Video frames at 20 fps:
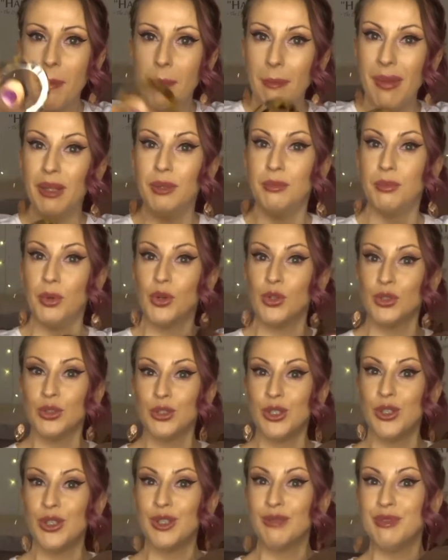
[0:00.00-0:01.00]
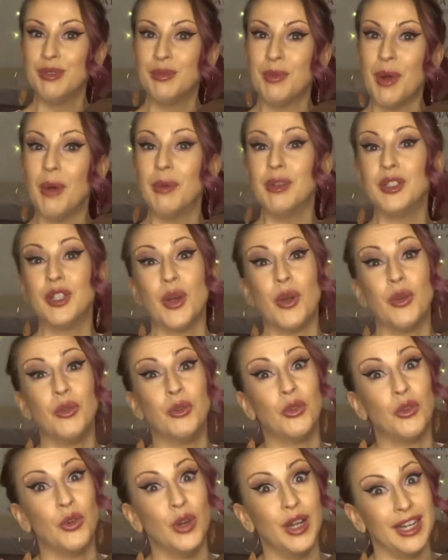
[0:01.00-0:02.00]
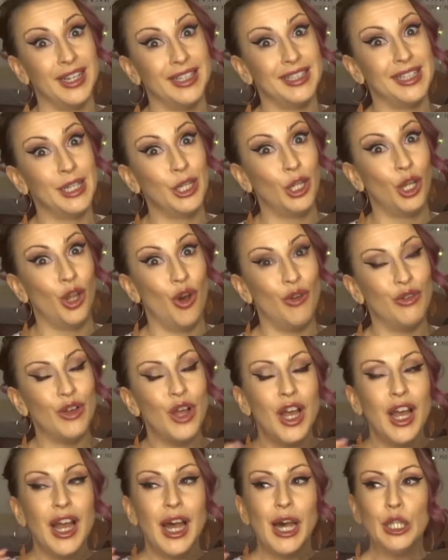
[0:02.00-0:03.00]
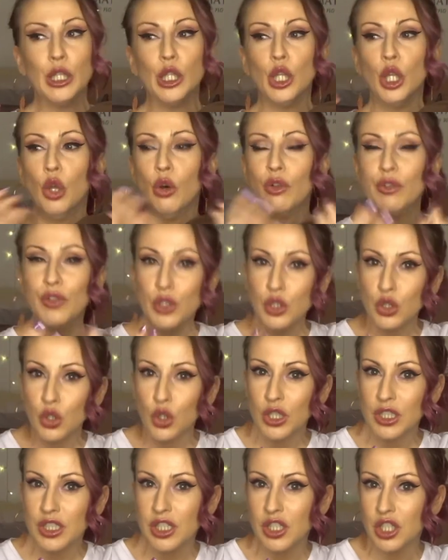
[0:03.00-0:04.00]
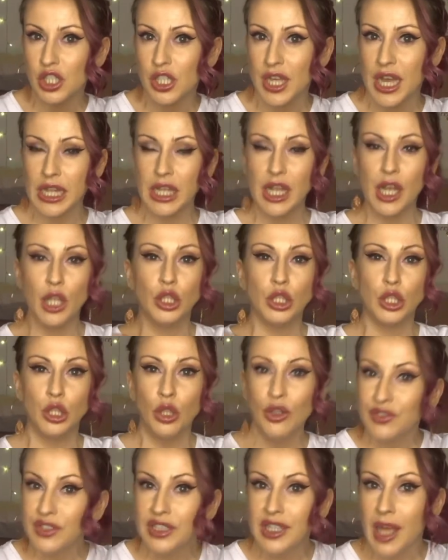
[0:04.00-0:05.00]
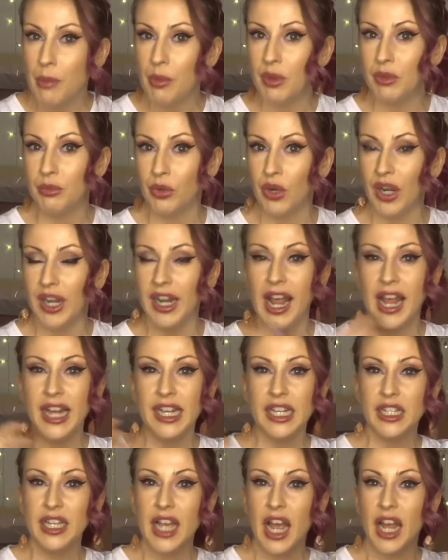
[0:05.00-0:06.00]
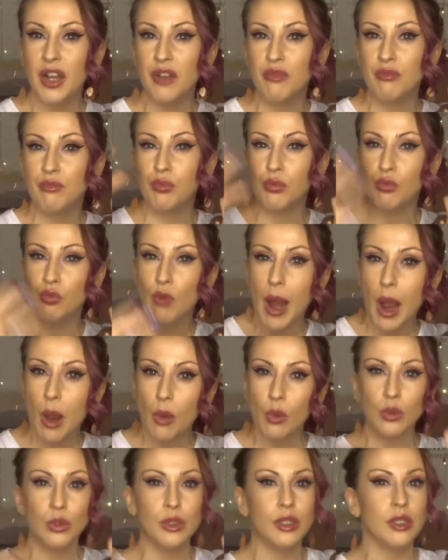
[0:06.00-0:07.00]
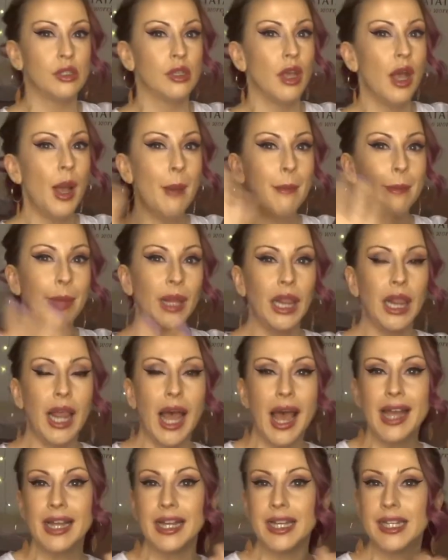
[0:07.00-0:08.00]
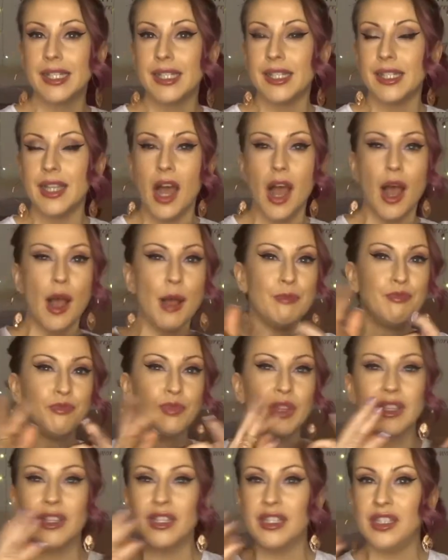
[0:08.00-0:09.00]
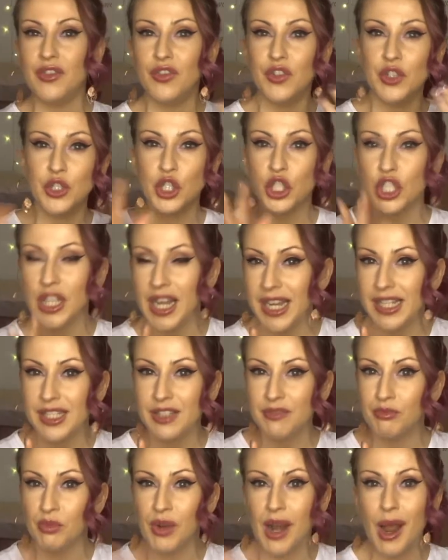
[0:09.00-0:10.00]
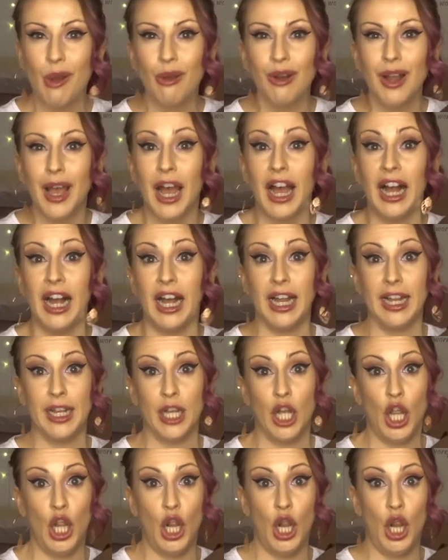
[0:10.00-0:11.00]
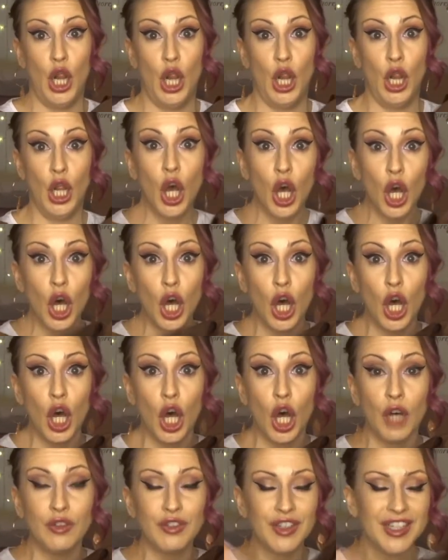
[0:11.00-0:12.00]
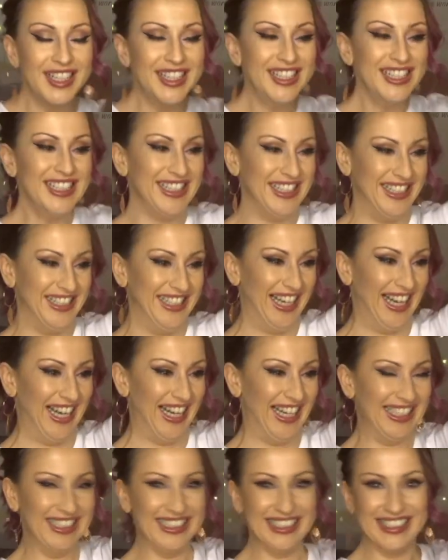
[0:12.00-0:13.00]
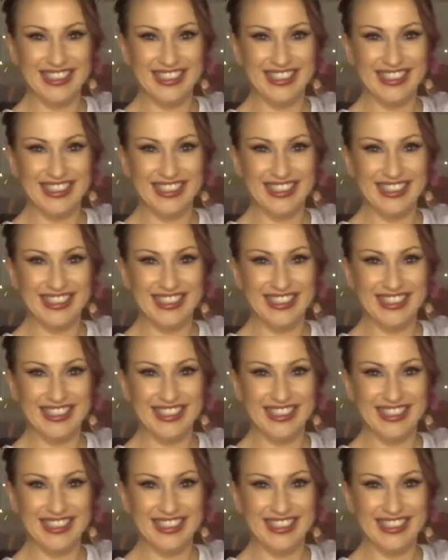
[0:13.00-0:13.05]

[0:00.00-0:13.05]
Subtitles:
belt buckle to them as well, which I really love. I love the tortoiseshell, I love leopard print, any kind of browns, blacks, the different shades of brown, I love. So yeah.